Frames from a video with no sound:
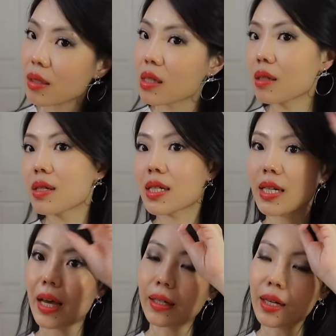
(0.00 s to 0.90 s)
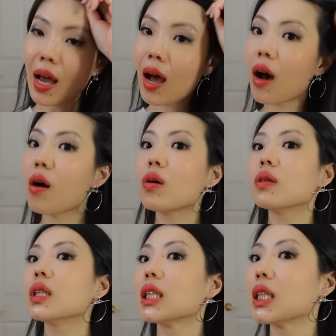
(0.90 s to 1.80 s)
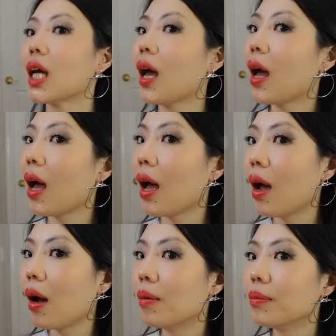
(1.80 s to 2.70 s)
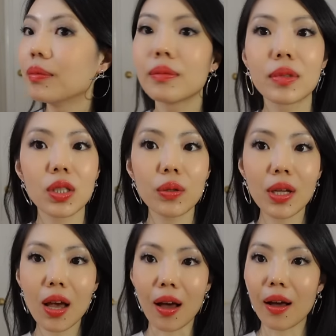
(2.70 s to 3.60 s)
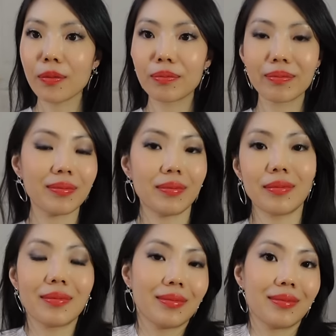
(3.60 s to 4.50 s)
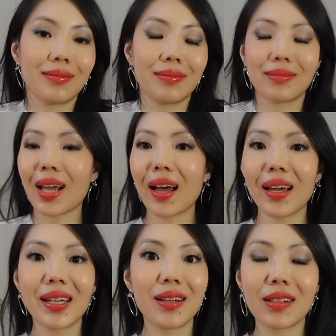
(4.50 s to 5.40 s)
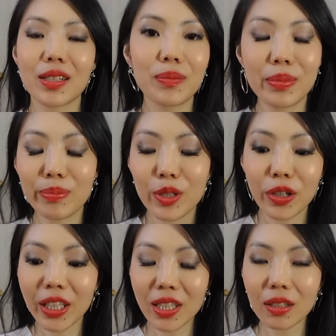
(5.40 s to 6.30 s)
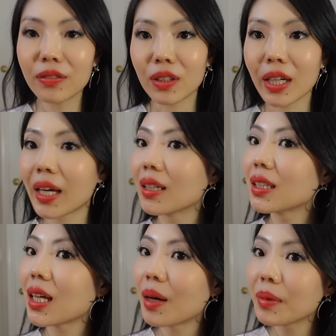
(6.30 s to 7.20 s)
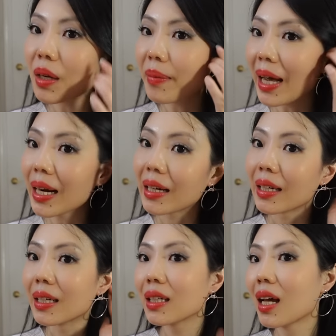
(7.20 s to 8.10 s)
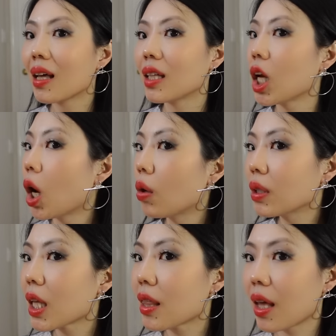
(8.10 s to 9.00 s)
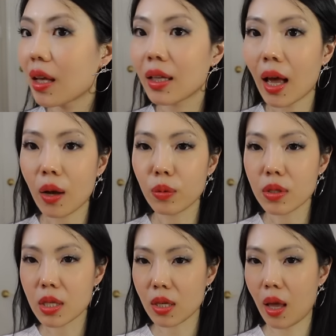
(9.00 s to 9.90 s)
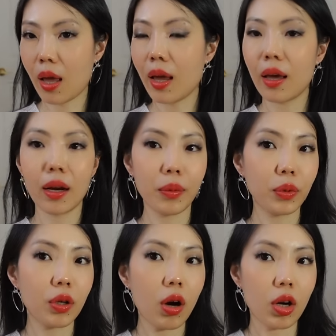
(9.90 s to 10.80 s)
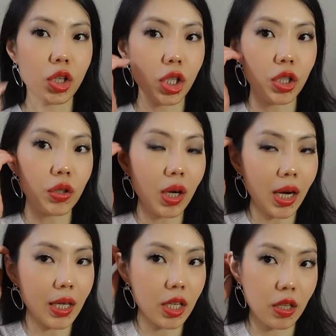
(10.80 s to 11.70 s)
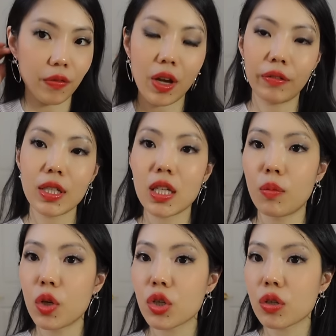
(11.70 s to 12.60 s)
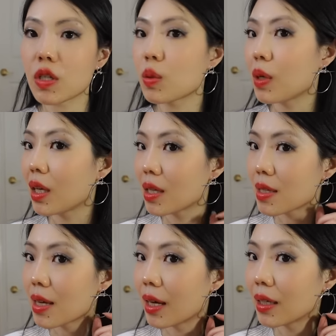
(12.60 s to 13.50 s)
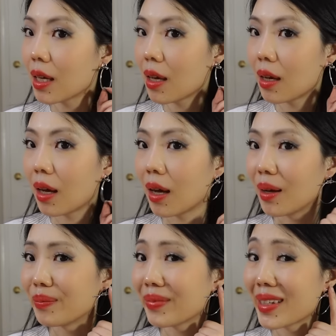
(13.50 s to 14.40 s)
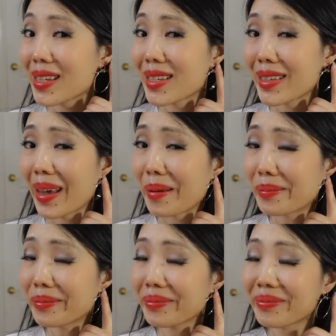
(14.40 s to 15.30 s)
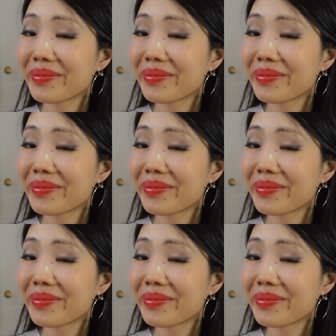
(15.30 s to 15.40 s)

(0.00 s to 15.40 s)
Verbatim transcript: still stand out. Um, so yeah, I I got some sterling silver and I'm not mad at it. The only thing that I will say and I will caution you guys if you have the same issue as me is that um, the stem